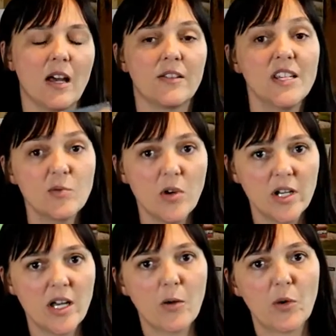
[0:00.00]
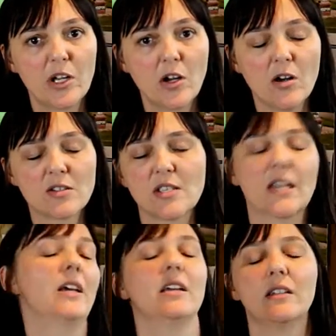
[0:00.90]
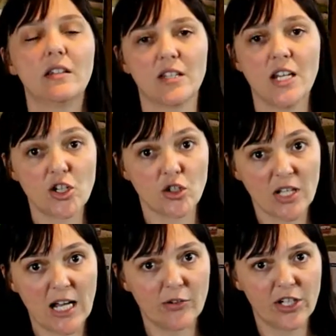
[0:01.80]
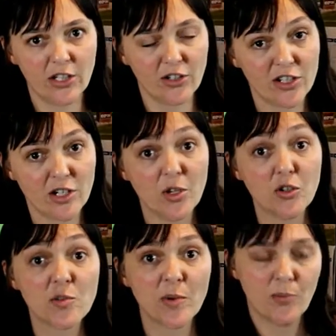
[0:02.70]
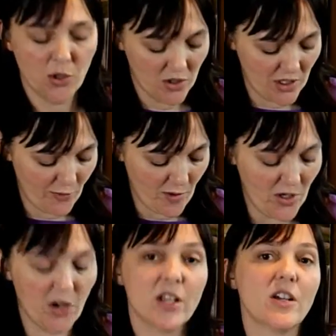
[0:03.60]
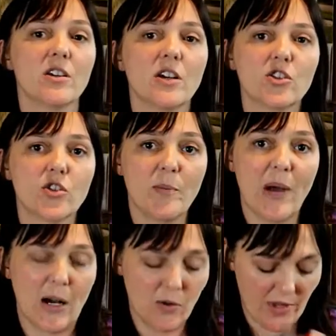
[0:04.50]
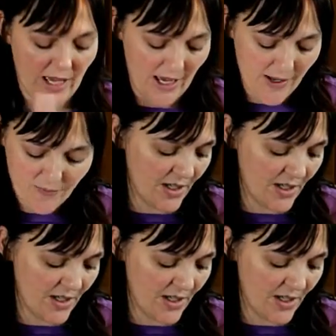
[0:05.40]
This one we got in the National Gallery in London. My husband bought it for me on a trip out there.